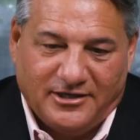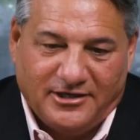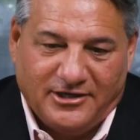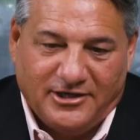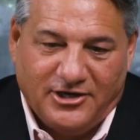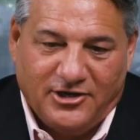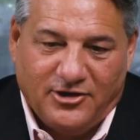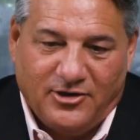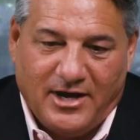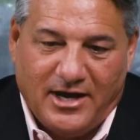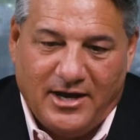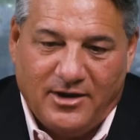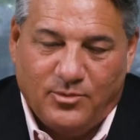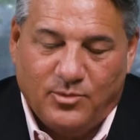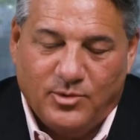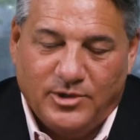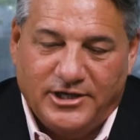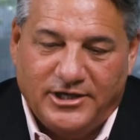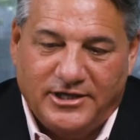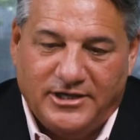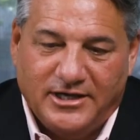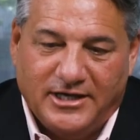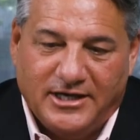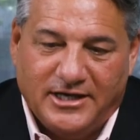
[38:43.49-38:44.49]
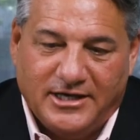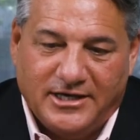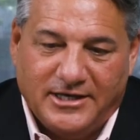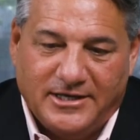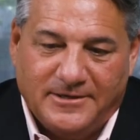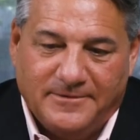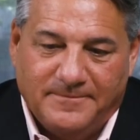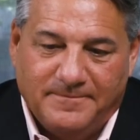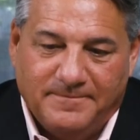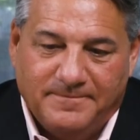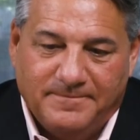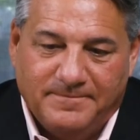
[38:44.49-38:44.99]
you know i would
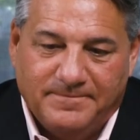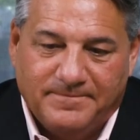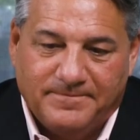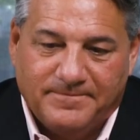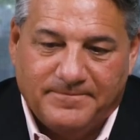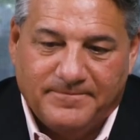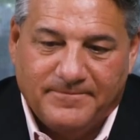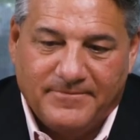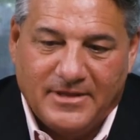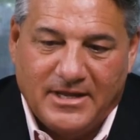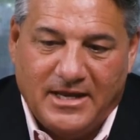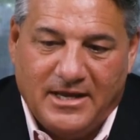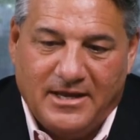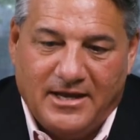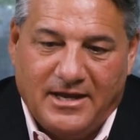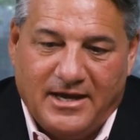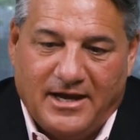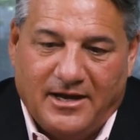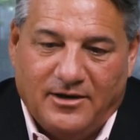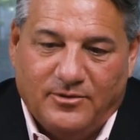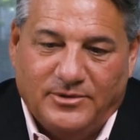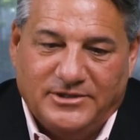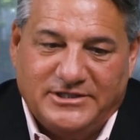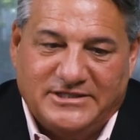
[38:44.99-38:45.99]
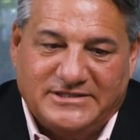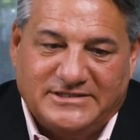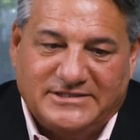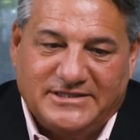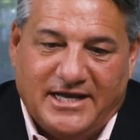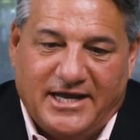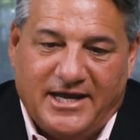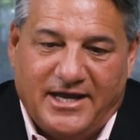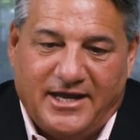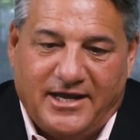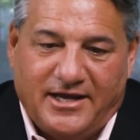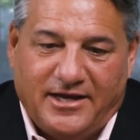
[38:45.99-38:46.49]
um, i would
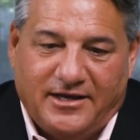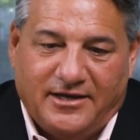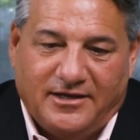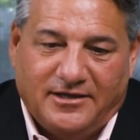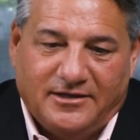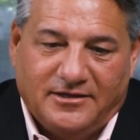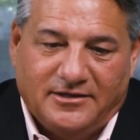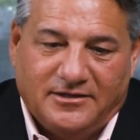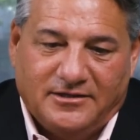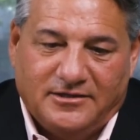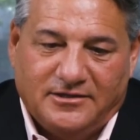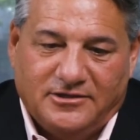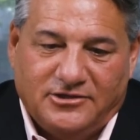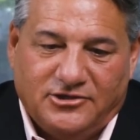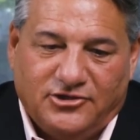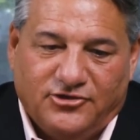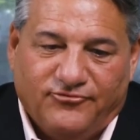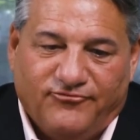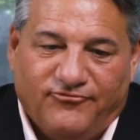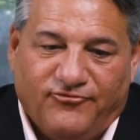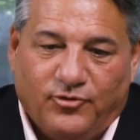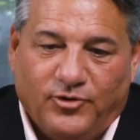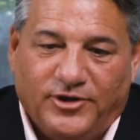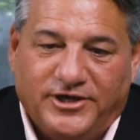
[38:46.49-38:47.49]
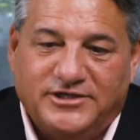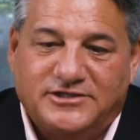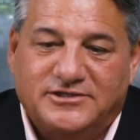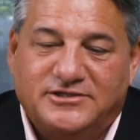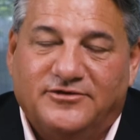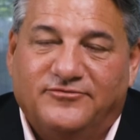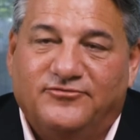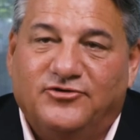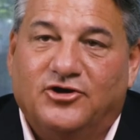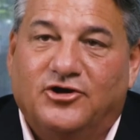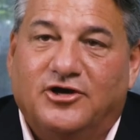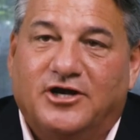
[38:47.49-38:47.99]
say your voice
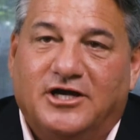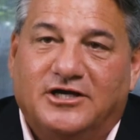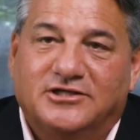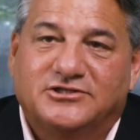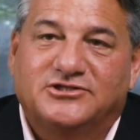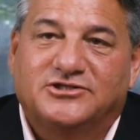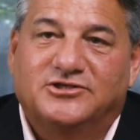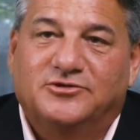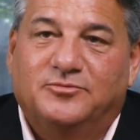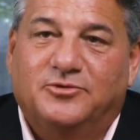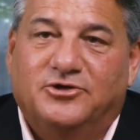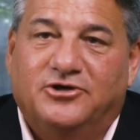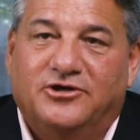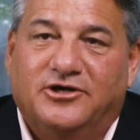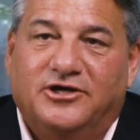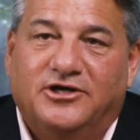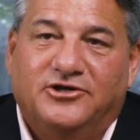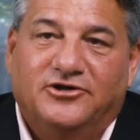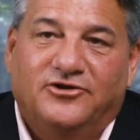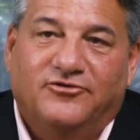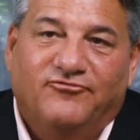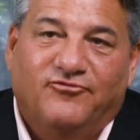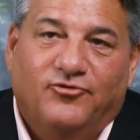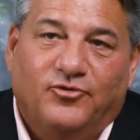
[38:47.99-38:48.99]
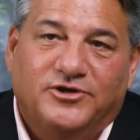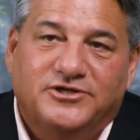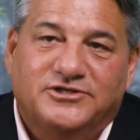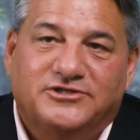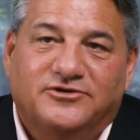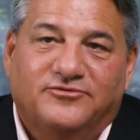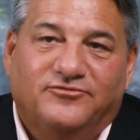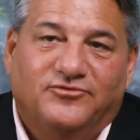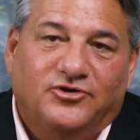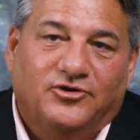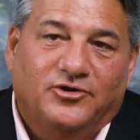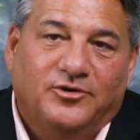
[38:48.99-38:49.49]
of your customer and the voice
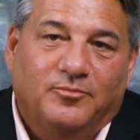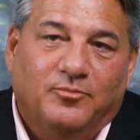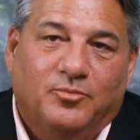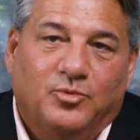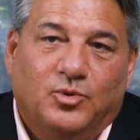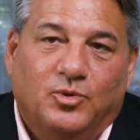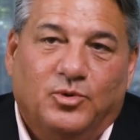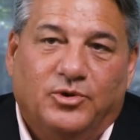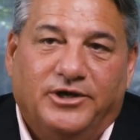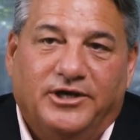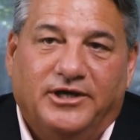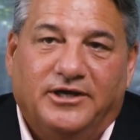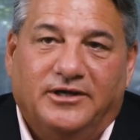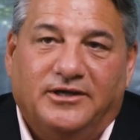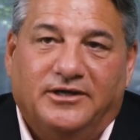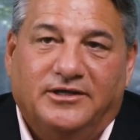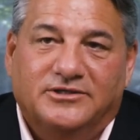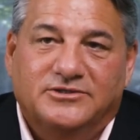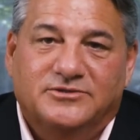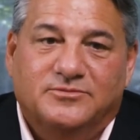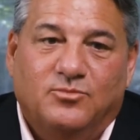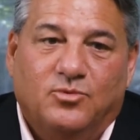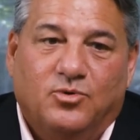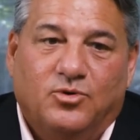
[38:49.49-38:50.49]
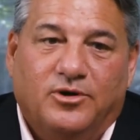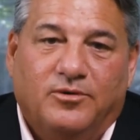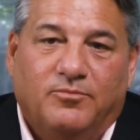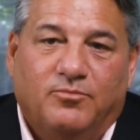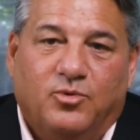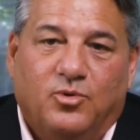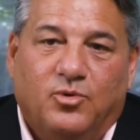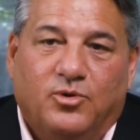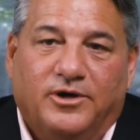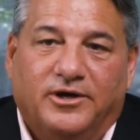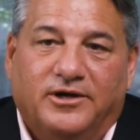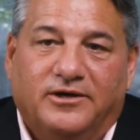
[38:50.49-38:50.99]
of your employee is more
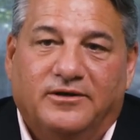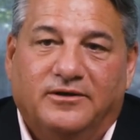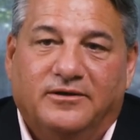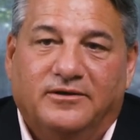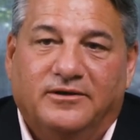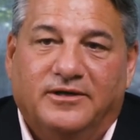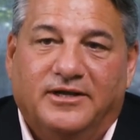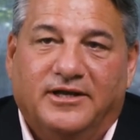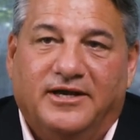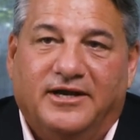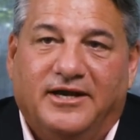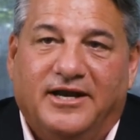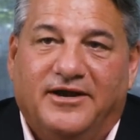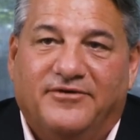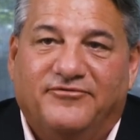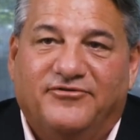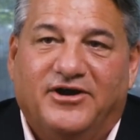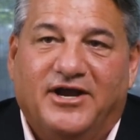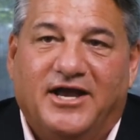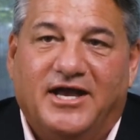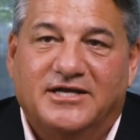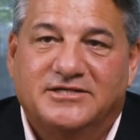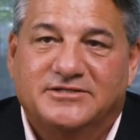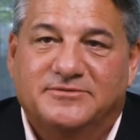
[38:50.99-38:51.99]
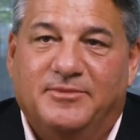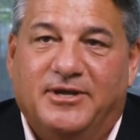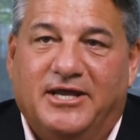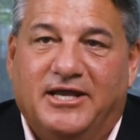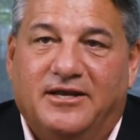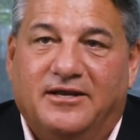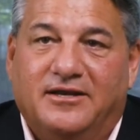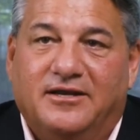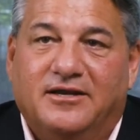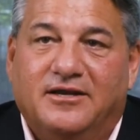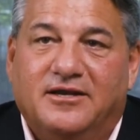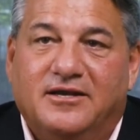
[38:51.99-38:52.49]
important than it ever has
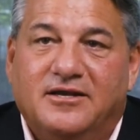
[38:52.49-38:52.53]
been